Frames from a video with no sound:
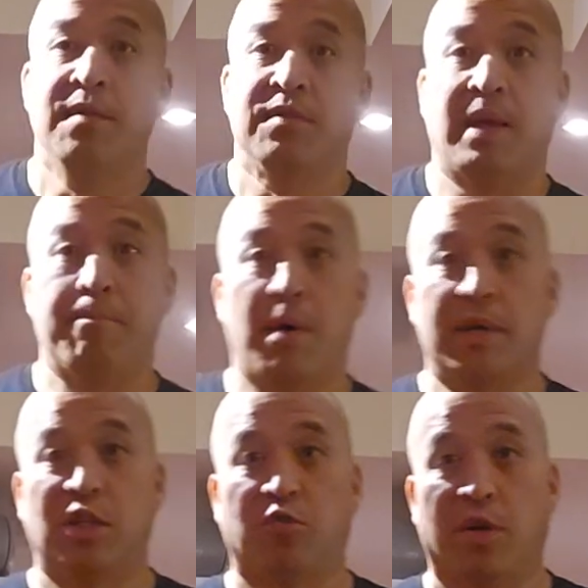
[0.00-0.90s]
that body
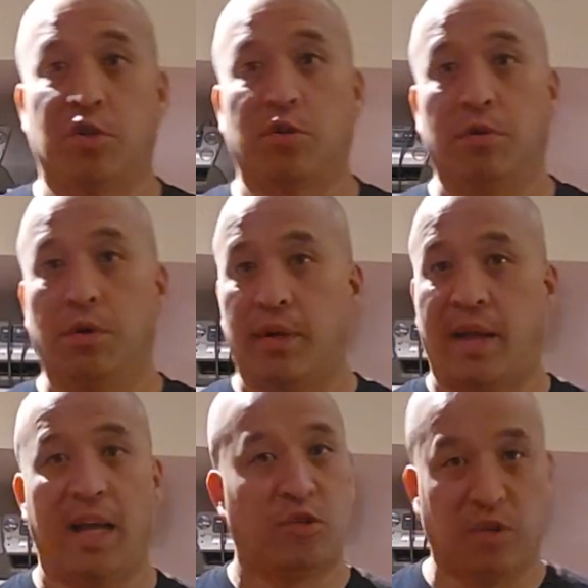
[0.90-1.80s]
structure. And I
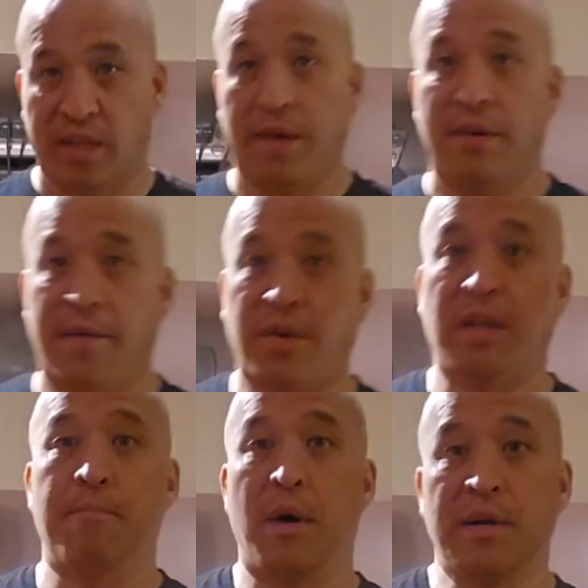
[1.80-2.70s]
can't stress that enough. Okay, the
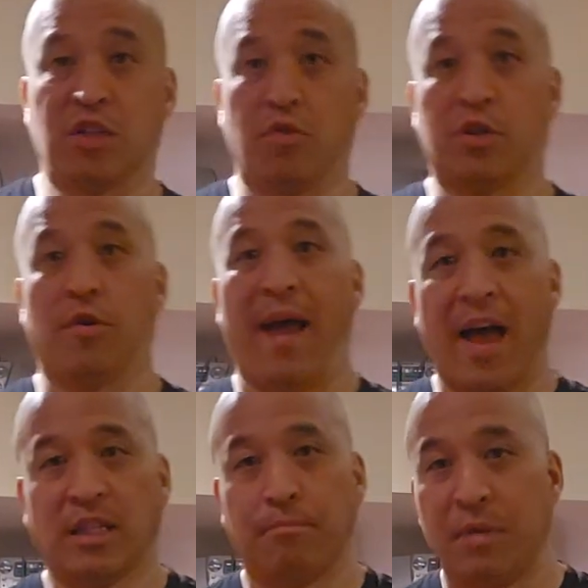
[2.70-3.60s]
body structure
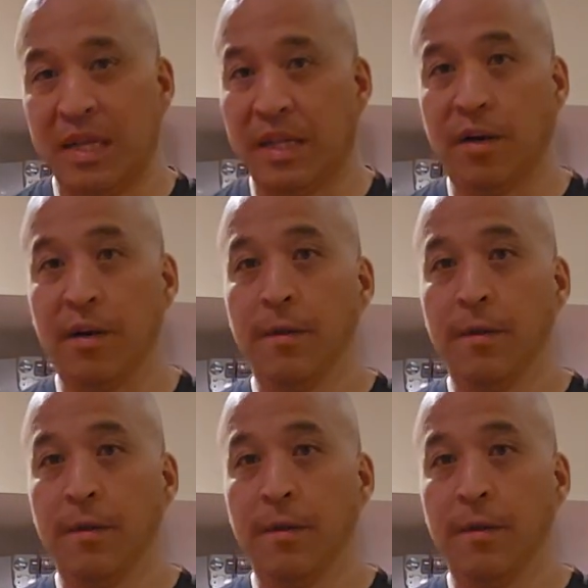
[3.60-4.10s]
has to be there.